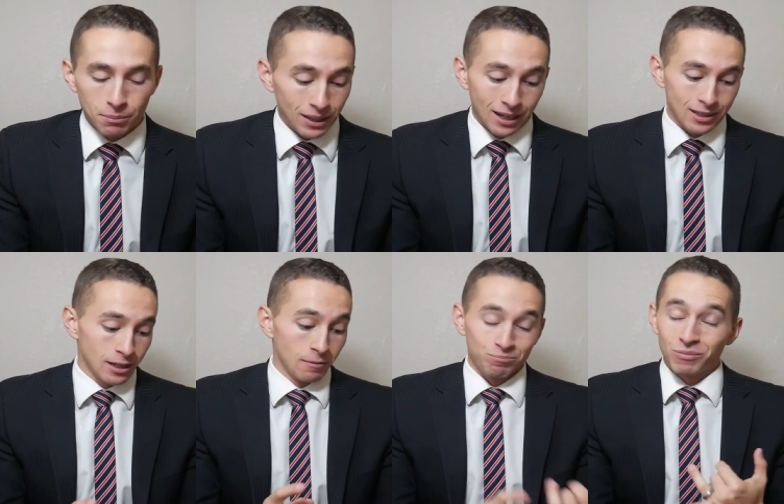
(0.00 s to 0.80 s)
Because
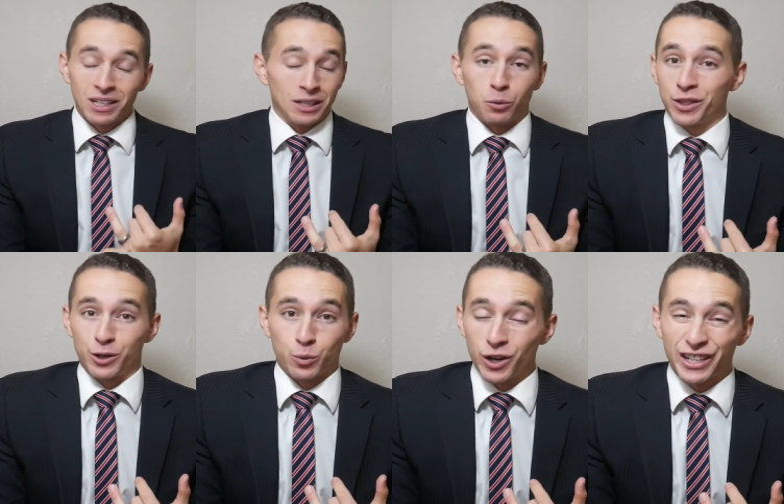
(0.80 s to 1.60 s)
whether
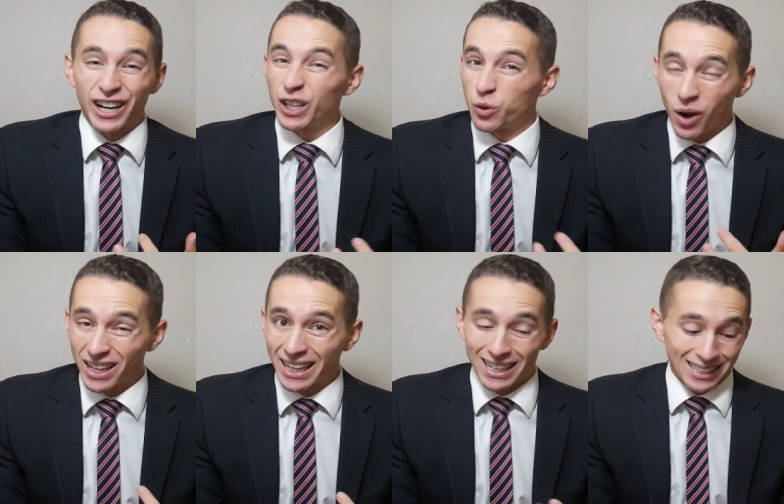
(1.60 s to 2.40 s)
you're working or not, you want
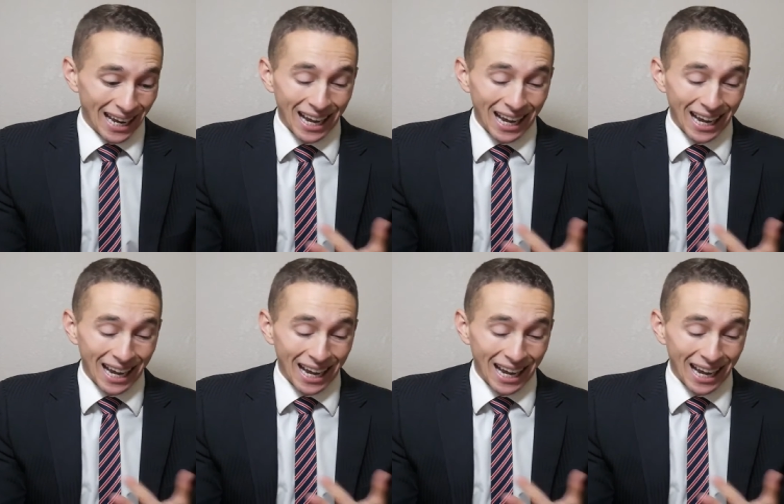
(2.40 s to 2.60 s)
to get it,